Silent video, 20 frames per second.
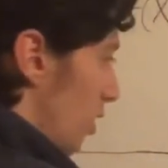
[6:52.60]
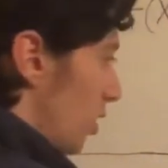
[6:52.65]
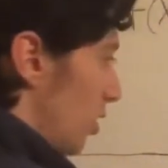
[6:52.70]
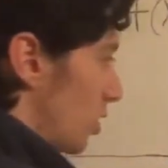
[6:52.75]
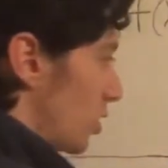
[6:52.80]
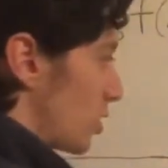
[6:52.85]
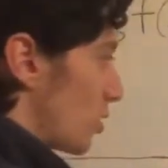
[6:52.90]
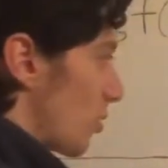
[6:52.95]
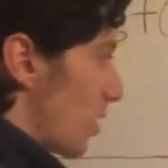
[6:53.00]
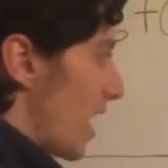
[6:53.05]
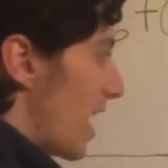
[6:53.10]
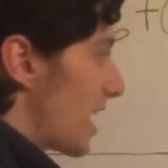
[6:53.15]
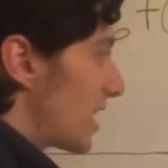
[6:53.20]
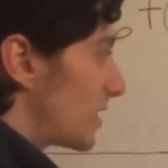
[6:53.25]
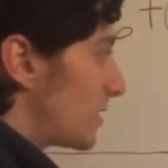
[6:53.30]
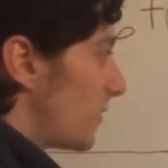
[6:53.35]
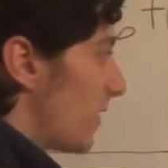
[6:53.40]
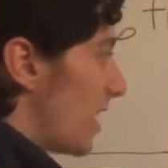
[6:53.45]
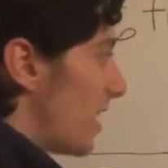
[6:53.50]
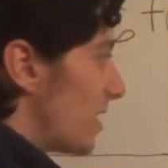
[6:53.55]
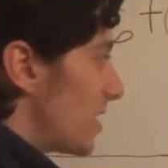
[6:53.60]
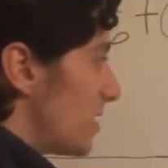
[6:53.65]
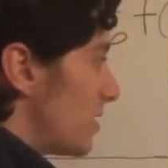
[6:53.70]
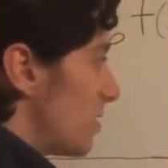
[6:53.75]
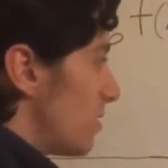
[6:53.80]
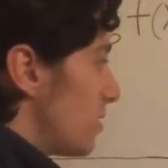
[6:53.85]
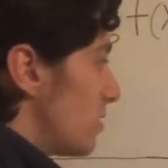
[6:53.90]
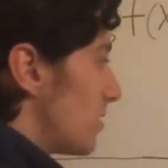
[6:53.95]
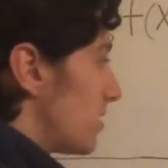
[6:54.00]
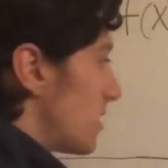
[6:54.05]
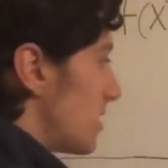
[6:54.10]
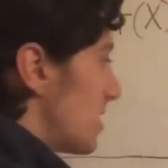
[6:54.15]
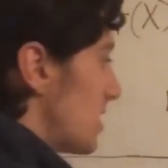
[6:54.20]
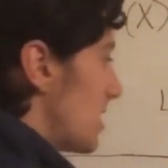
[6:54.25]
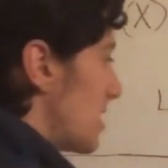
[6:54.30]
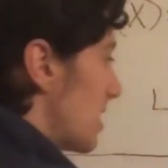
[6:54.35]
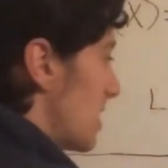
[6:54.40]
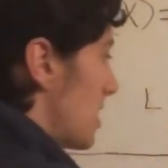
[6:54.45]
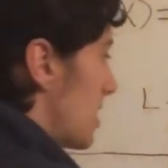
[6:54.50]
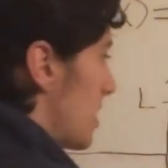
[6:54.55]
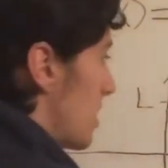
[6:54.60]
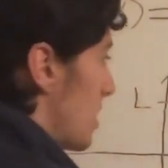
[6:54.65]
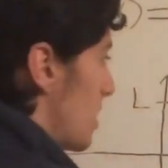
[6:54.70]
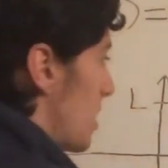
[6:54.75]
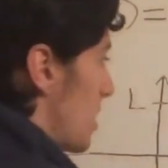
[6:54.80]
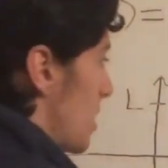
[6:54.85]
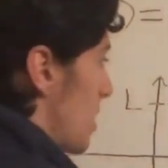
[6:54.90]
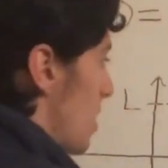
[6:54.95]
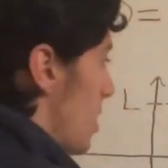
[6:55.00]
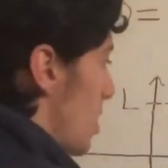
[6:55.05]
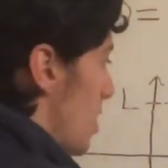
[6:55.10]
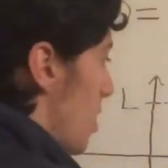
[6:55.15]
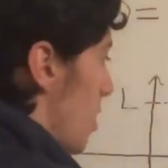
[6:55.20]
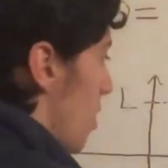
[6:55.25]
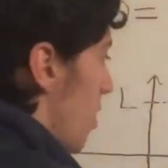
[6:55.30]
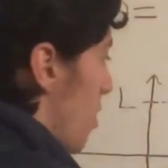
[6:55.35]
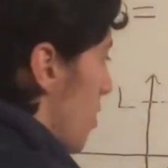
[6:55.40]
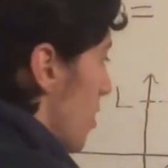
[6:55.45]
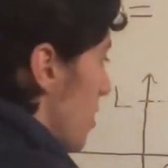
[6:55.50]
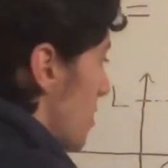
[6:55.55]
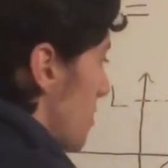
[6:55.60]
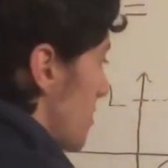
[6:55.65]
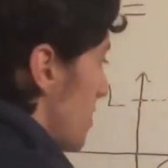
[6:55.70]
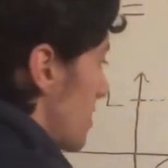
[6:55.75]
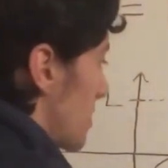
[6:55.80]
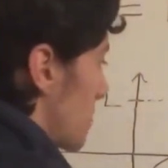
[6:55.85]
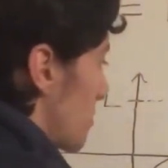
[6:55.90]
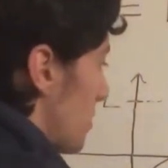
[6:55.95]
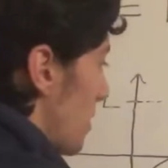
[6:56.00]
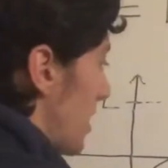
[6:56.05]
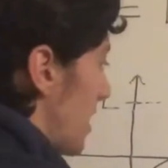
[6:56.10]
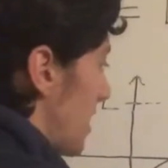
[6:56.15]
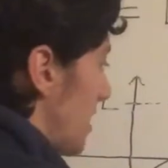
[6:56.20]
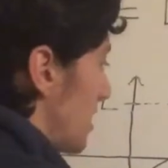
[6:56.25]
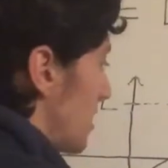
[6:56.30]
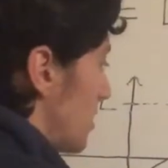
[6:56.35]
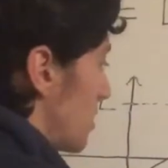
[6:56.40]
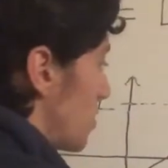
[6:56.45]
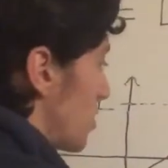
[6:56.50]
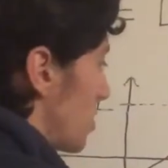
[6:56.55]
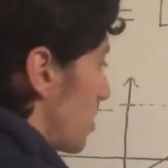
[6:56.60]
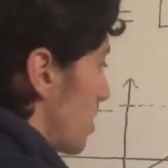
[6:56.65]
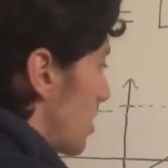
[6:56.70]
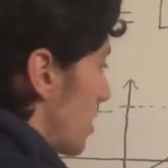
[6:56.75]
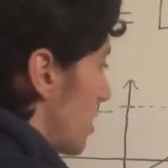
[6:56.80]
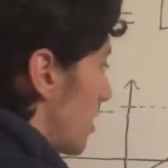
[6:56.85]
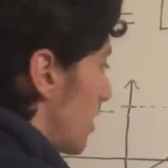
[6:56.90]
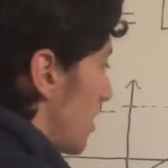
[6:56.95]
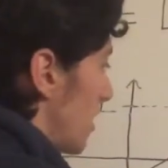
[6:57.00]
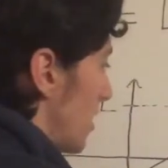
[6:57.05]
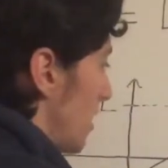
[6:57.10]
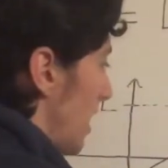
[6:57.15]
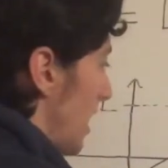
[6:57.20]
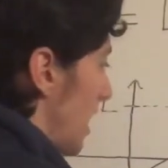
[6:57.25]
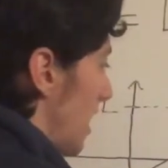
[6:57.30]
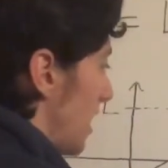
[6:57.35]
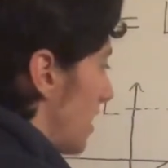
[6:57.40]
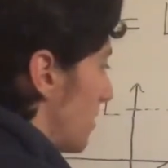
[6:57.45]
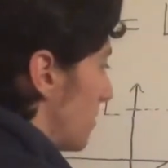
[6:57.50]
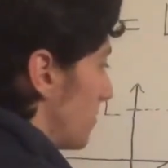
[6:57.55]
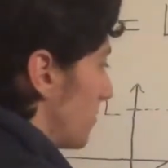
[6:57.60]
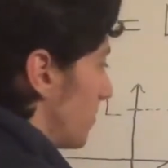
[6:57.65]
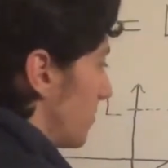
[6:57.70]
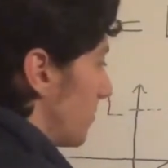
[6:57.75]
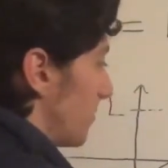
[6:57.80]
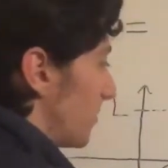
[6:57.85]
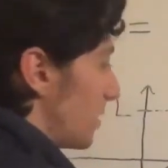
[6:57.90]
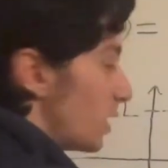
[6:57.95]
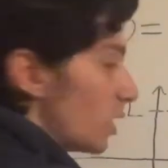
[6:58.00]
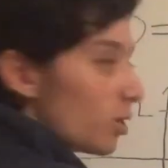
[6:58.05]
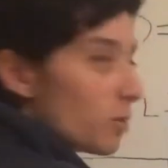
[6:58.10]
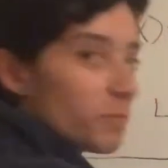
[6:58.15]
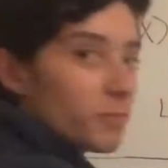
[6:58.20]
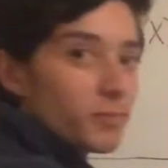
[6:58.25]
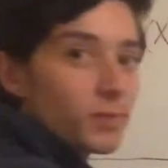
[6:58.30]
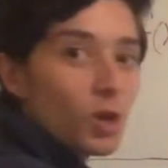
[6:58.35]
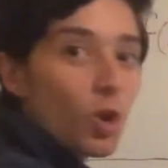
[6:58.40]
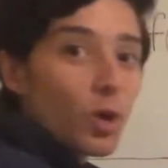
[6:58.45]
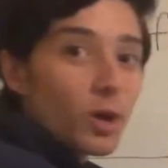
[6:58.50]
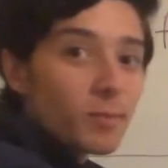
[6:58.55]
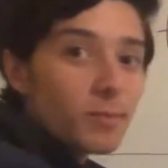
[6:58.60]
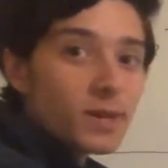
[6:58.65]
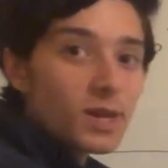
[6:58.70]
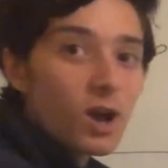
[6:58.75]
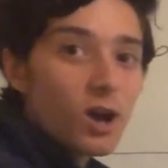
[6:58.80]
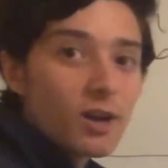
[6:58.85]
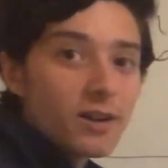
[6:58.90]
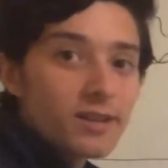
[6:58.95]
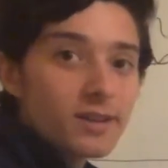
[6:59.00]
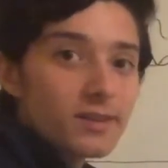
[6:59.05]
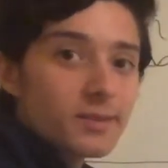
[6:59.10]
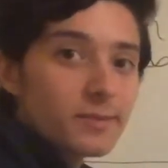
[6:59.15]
So our x values are in this range and, going beyond.